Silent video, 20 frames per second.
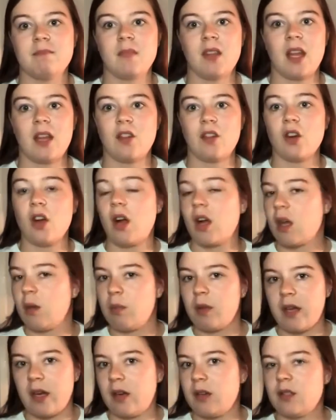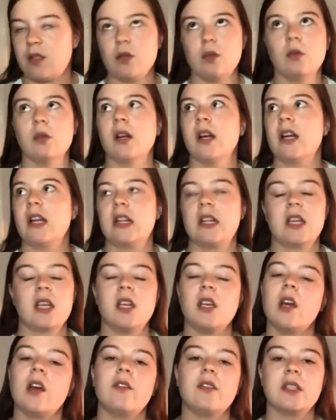that they're hockey players or anything.
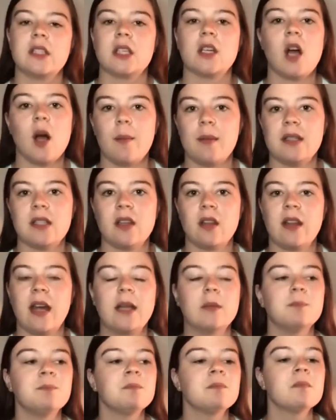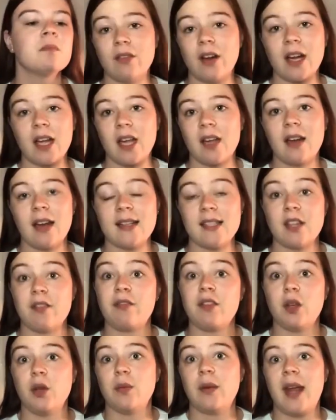He obviously comments on that. Recognize a
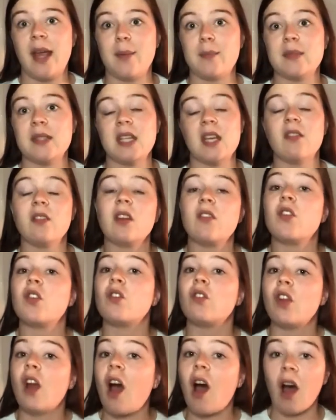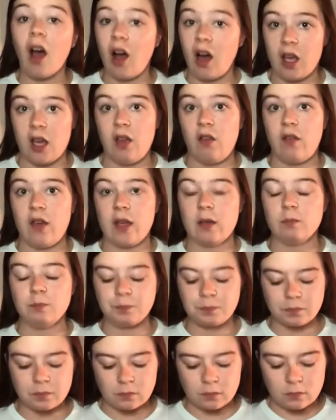few names, even if you're not a hockey fan.
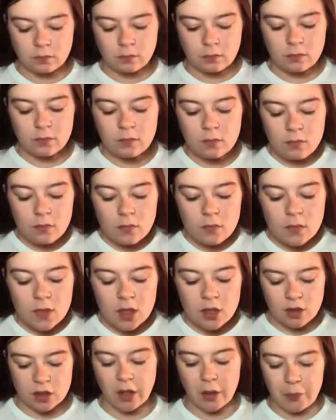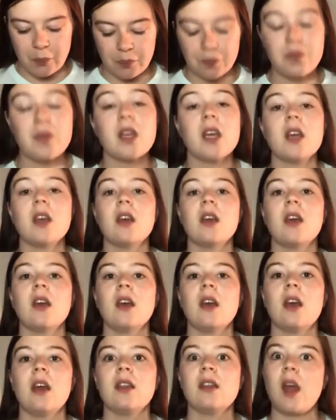So,
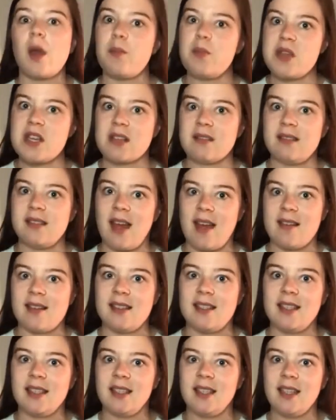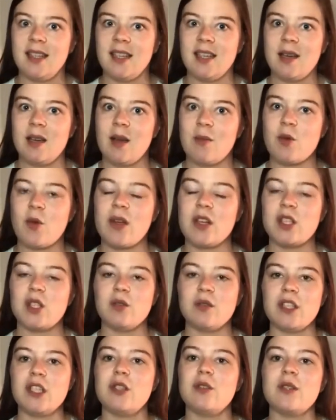that being said, I'm going
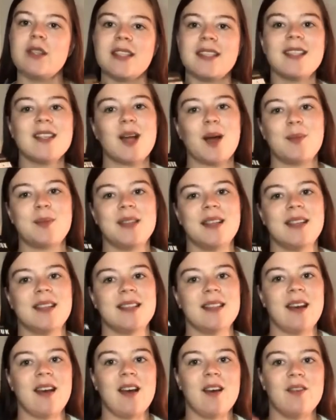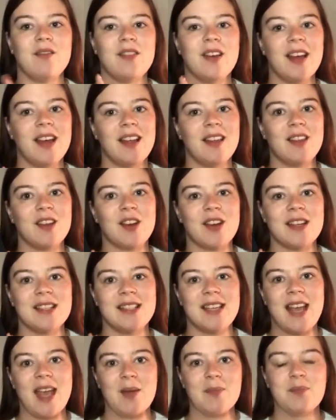to read you the synopsis of The
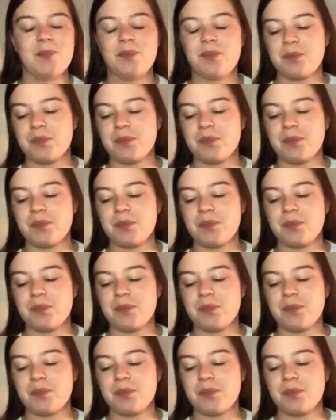Crazy Game.